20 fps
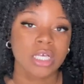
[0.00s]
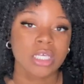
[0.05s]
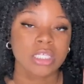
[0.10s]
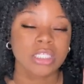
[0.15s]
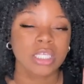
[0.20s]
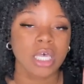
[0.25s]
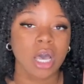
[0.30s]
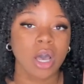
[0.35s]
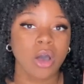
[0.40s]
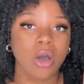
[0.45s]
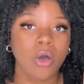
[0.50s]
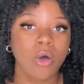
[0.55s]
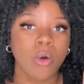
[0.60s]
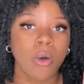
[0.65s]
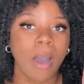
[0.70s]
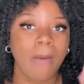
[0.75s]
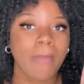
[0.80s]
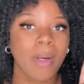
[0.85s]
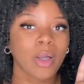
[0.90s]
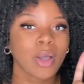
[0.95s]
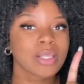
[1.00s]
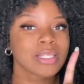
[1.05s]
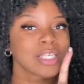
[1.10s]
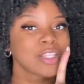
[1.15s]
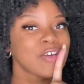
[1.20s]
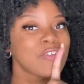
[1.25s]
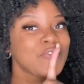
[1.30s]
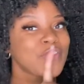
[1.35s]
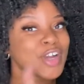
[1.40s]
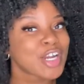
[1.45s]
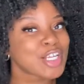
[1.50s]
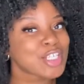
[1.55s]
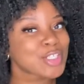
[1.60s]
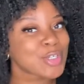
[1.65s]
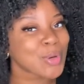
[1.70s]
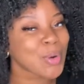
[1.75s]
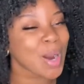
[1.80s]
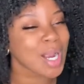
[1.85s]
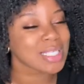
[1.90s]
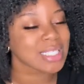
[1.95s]
So I'm not gonna say the first
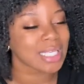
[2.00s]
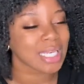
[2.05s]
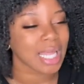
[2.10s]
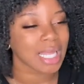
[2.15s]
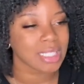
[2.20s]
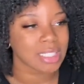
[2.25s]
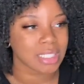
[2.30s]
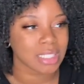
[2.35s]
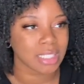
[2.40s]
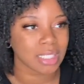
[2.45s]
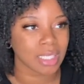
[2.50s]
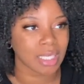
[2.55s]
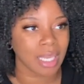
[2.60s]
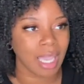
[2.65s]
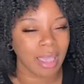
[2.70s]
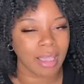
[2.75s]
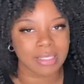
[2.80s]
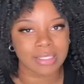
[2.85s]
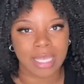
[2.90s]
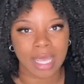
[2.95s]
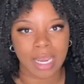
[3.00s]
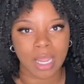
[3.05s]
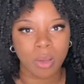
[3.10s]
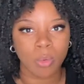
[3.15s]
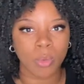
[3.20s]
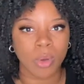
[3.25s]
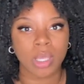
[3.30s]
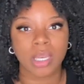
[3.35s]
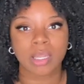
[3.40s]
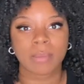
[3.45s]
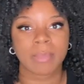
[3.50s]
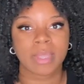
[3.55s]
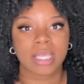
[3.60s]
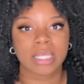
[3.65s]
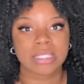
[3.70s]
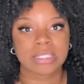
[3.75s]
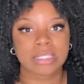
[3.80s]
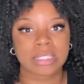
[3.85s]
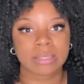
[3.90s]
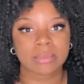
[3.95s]
course that I took because I don't want to make
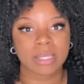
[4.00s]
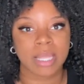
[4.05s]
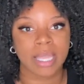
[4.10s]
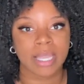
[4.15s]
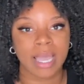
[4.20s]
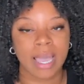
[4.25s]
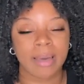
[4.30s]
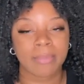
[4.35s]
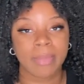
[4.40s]
it seem like I'm